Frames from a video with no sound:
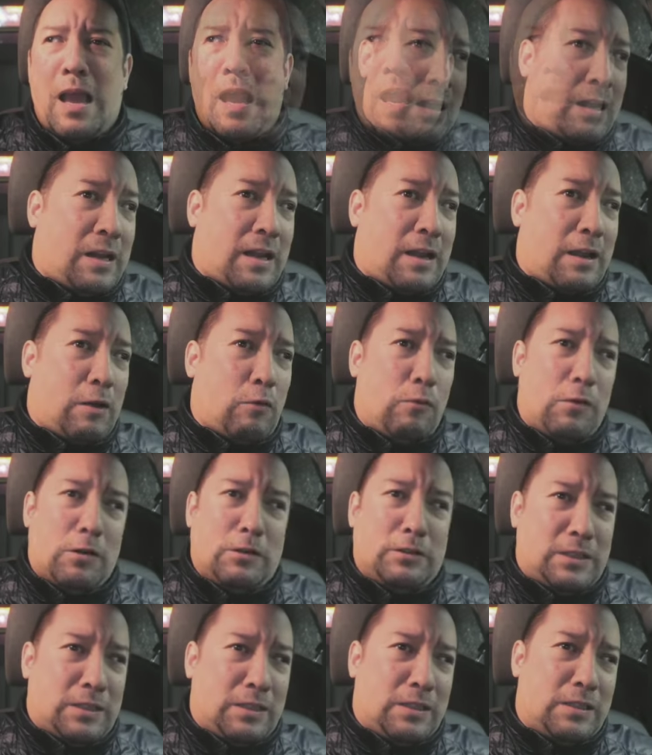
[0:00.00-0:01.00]
like it
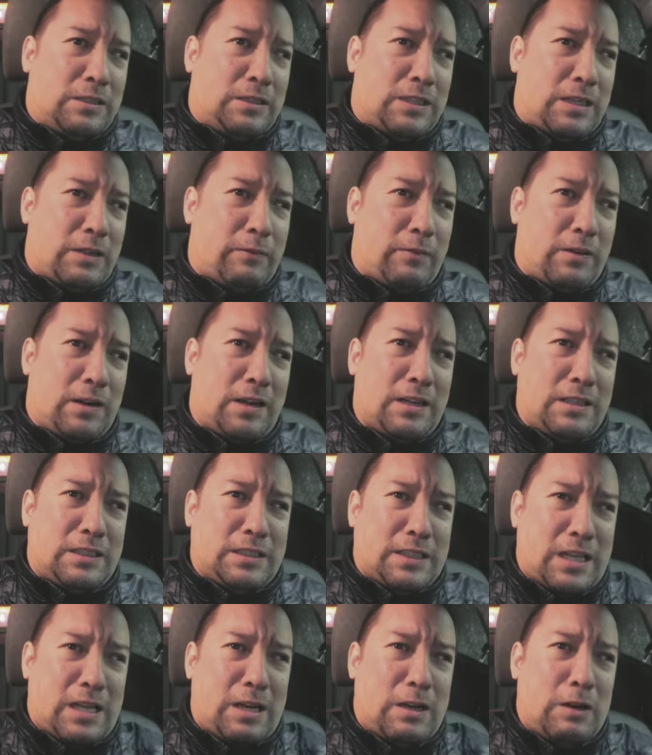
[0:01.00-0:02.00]
was in the
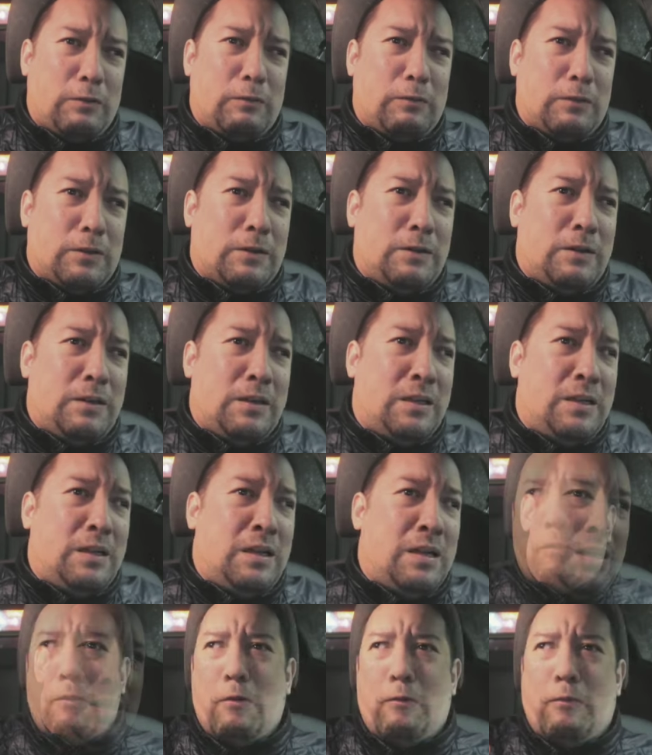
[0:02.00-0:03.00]
70s kind of.
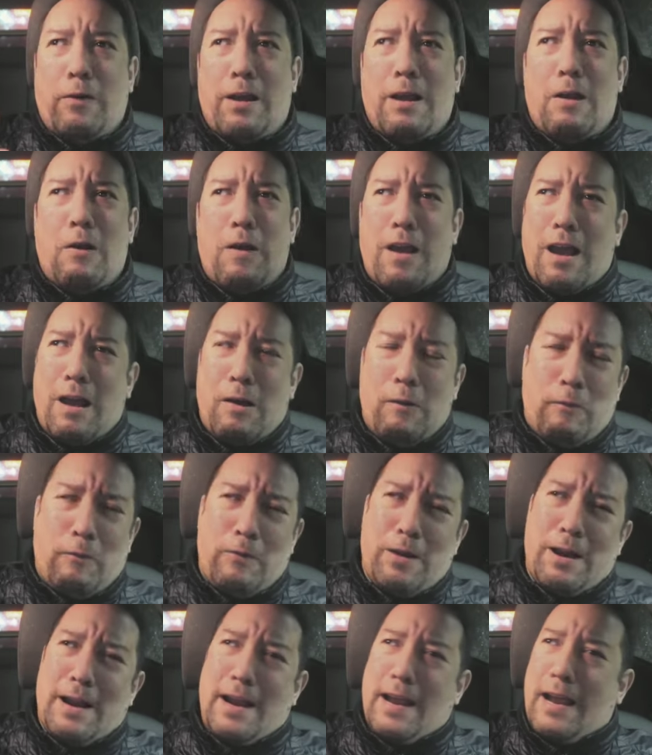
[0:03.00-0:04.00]
If
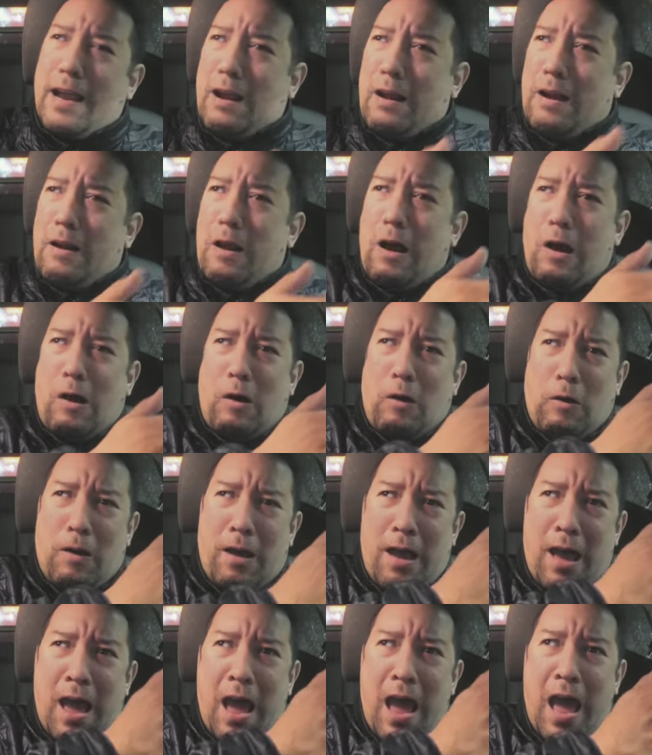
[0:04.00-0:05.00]
we need
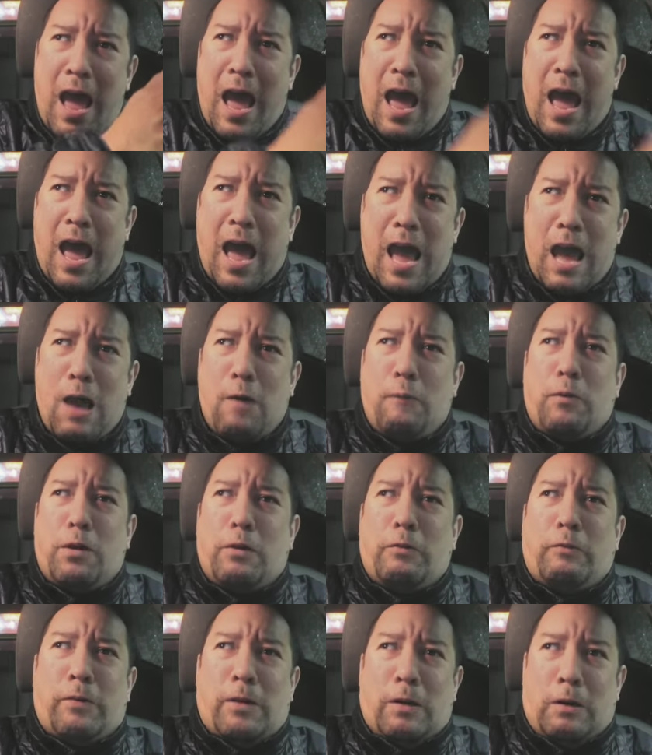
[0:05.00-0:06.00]
all
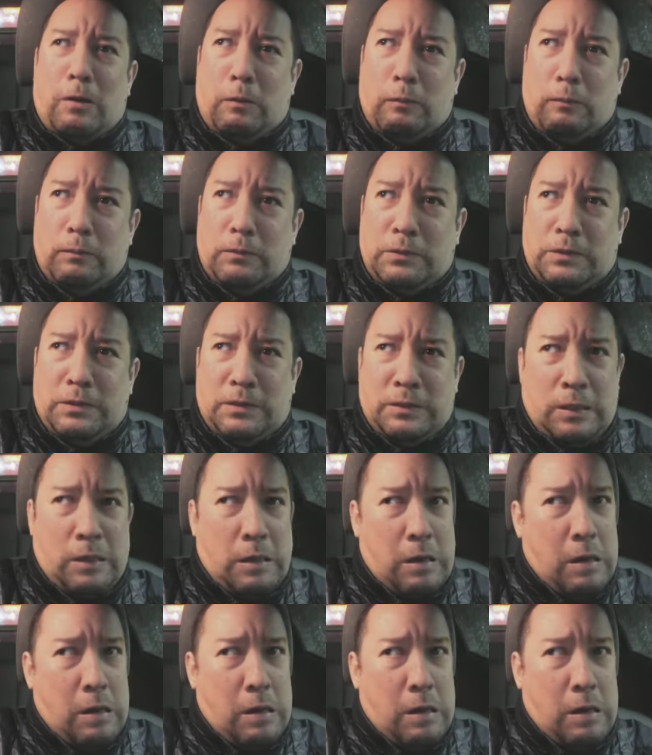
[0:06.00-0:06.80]
happy films,